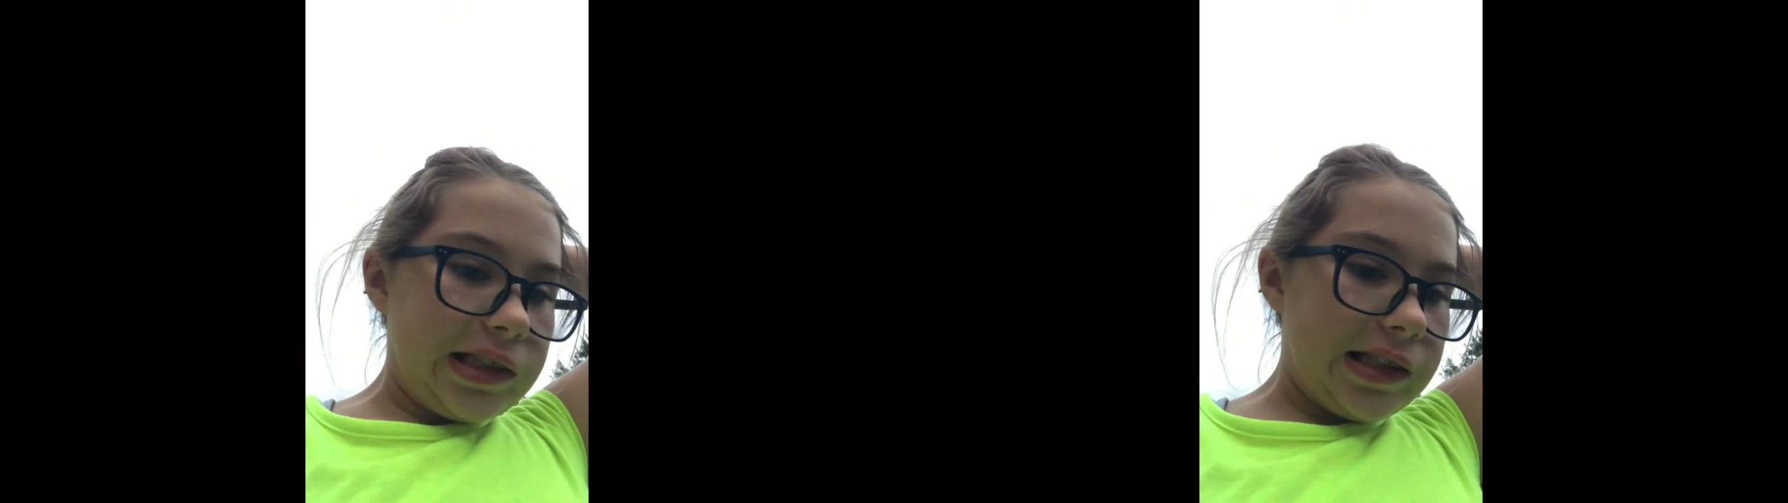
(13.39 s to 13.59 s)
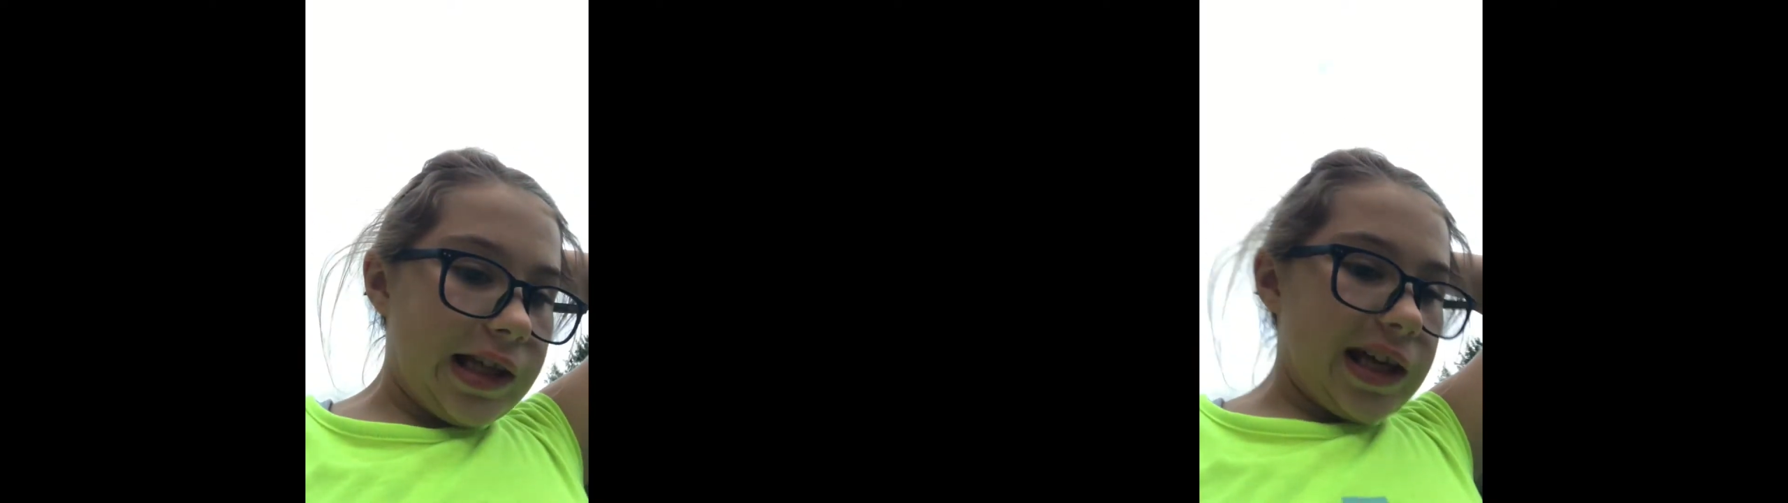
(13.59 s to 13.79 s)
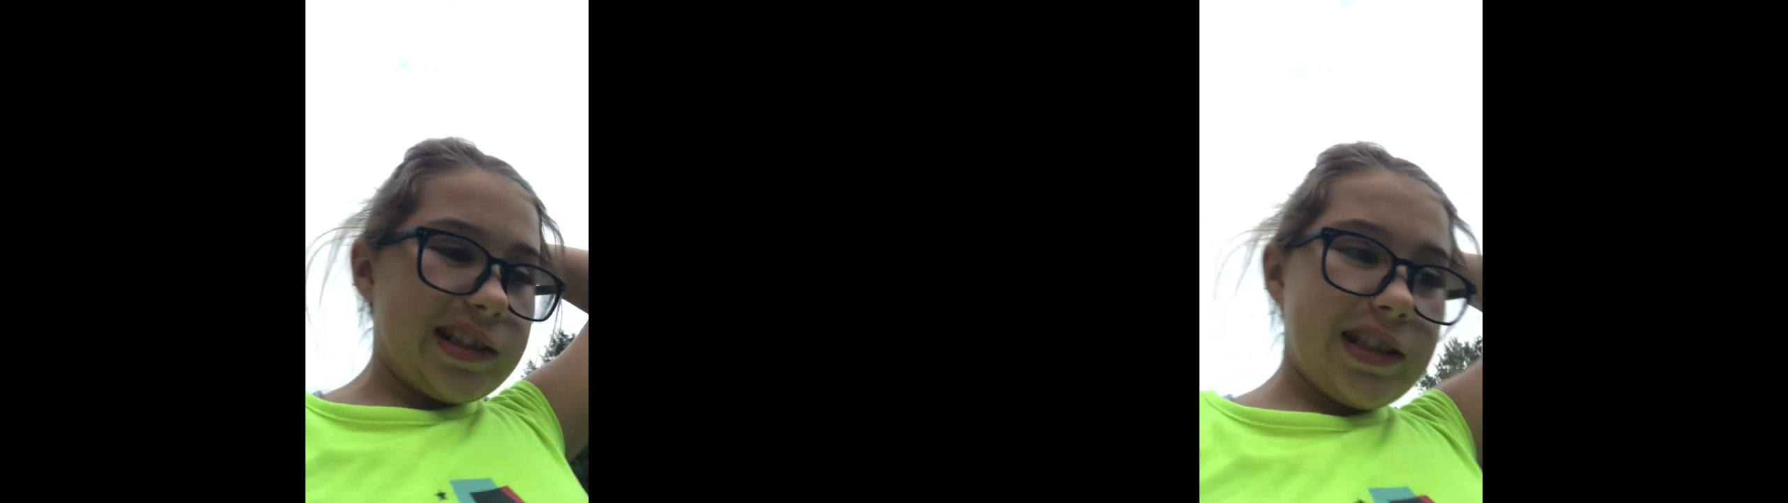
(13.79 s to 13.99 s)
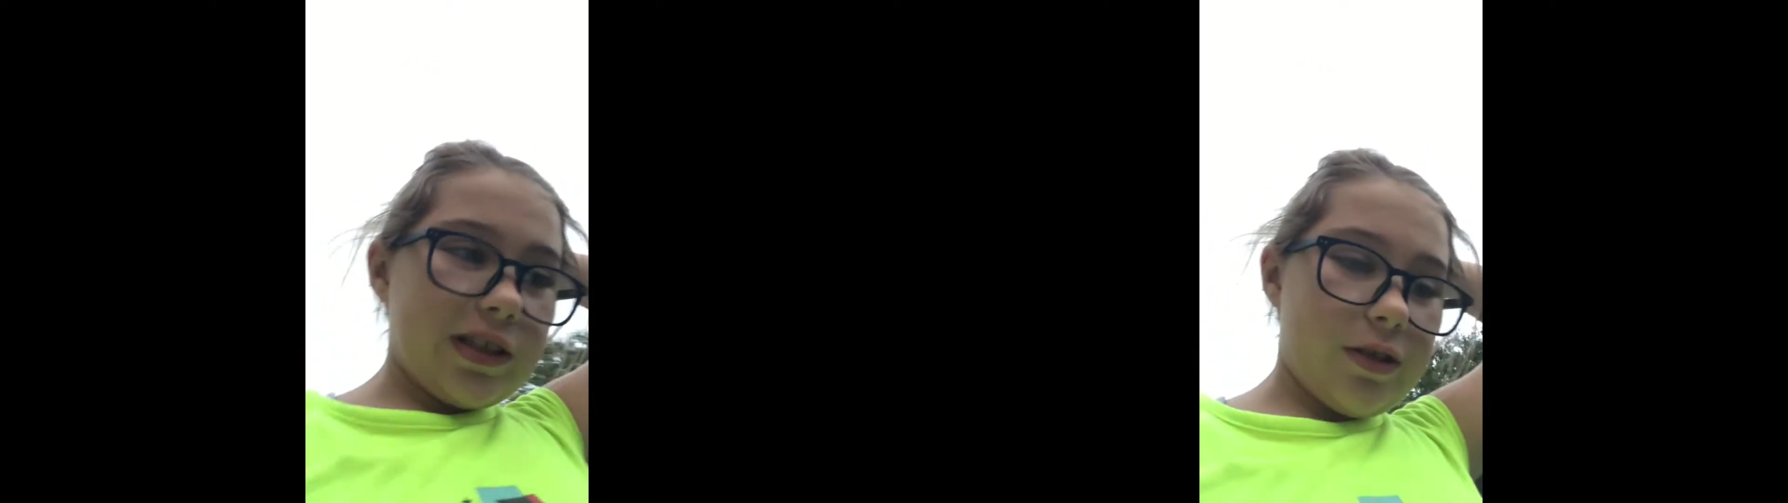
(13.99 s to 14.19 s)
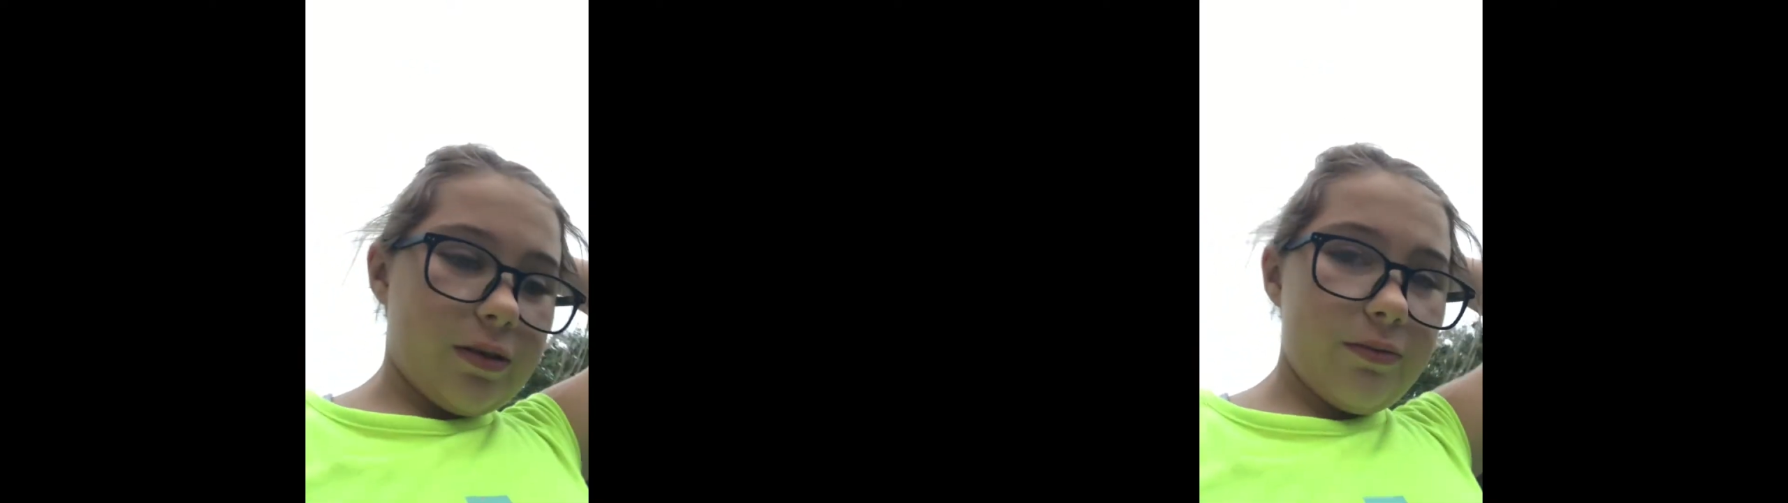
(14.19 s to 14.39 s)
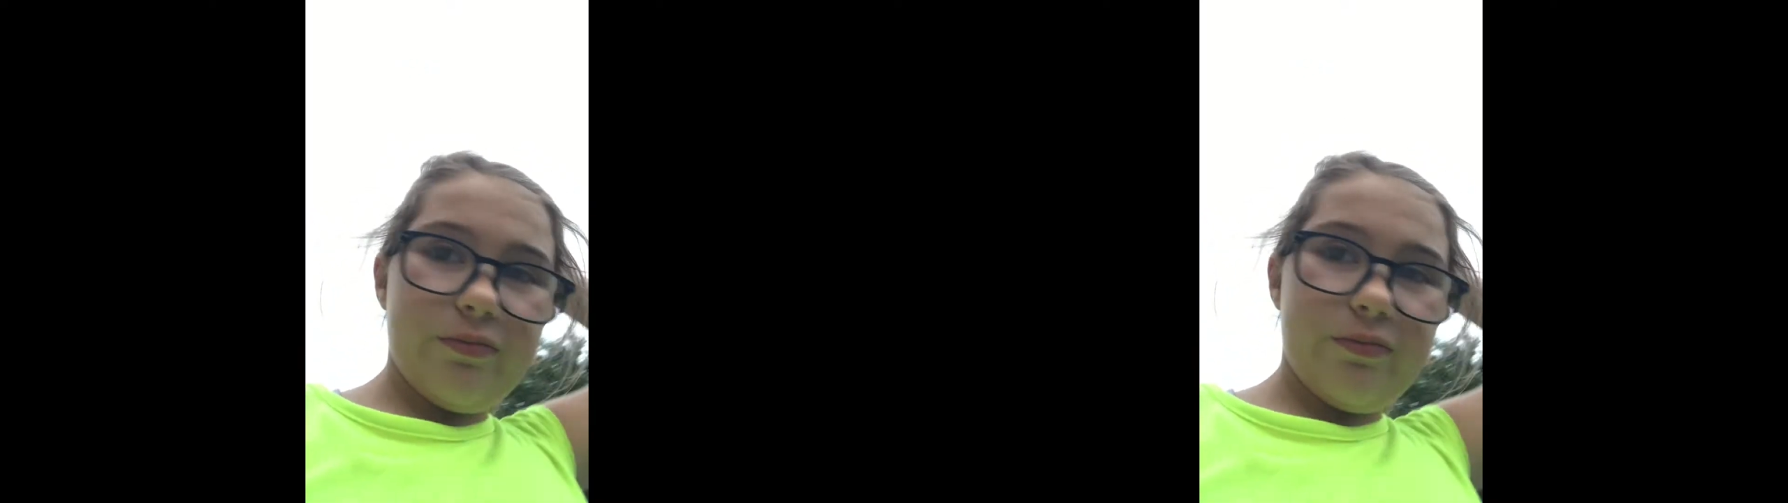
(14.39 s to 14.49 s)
Yeah, so I'm